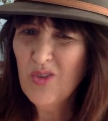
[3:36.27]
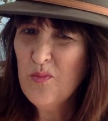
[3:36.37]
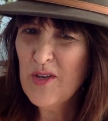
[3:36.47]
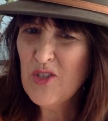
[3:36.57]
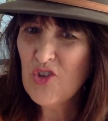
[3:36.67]

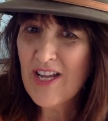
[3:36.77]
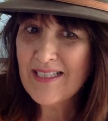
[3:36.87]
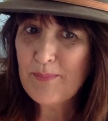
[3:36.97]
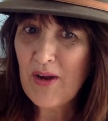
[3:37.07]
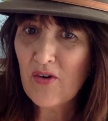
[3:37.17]
almost
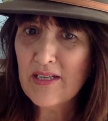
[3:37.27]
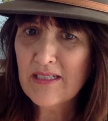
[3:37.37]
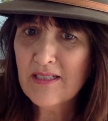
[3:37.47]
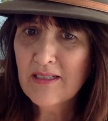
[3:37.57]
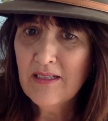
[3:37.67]

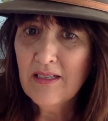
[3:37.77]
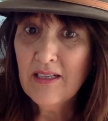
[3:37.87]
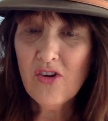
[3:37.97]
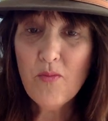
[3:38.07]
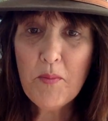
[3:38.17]
transparent.
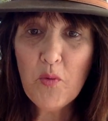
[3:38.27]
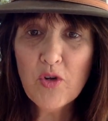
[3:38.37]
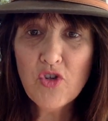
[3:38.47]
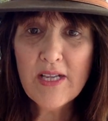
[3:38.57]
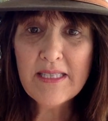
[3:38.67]
Can you remember
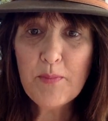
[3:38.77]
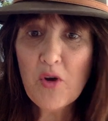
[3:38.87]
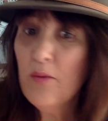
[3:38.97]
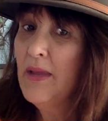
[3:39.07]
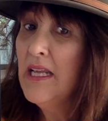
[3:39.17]
what
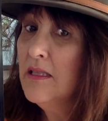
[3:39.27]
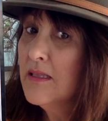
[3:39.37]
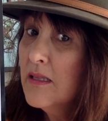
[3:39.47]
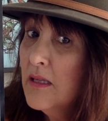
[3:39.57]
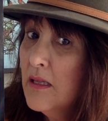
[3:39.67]
transparent means?